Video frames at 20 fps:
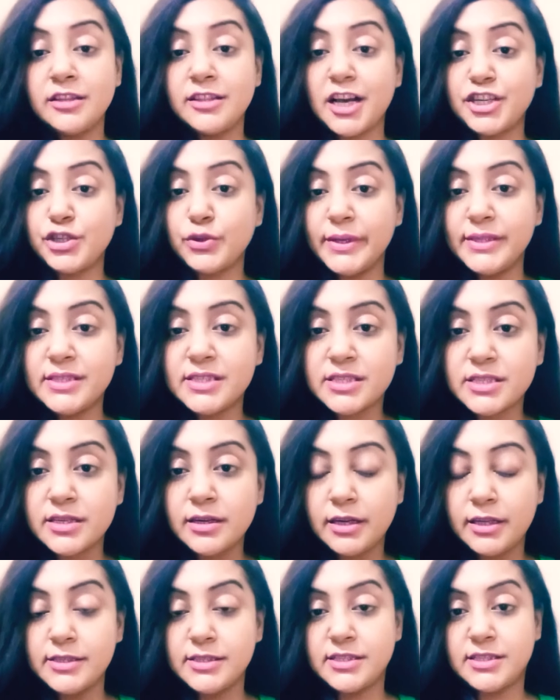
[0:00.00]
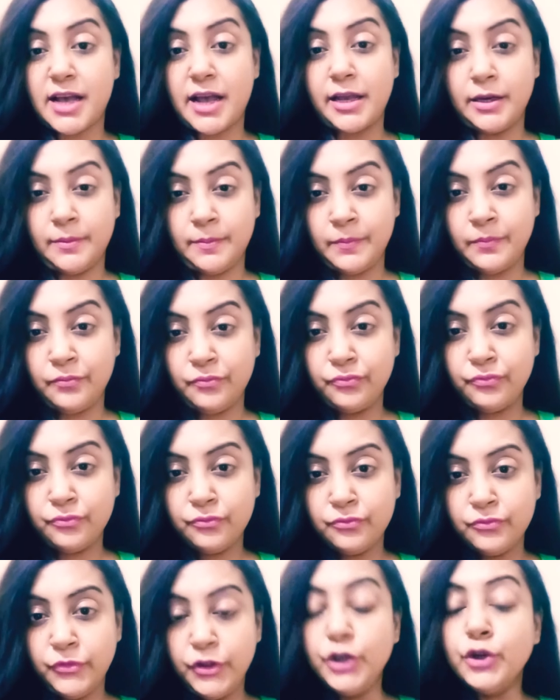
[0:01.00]
that you instantly assign?
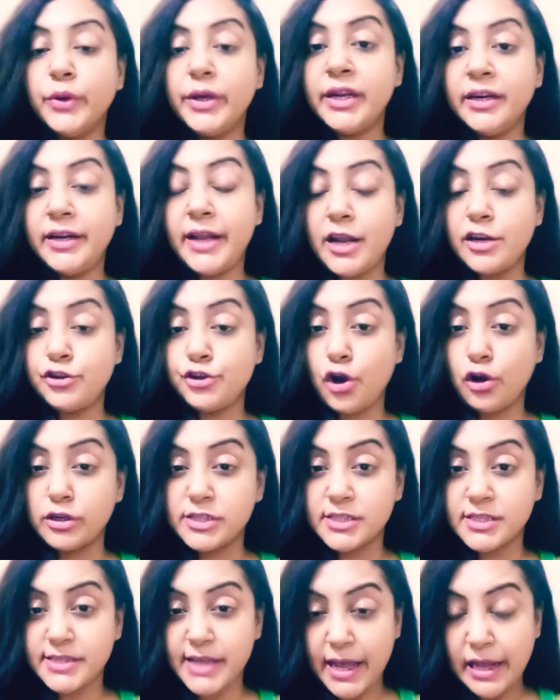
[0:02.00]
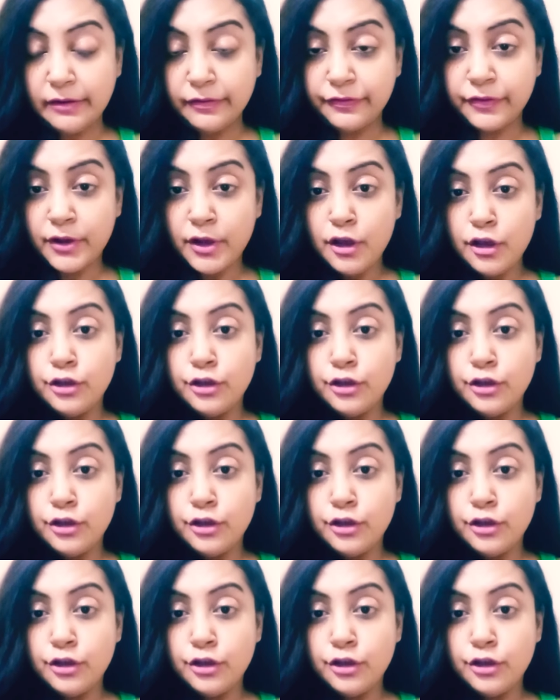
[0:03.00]
You irritate yourself.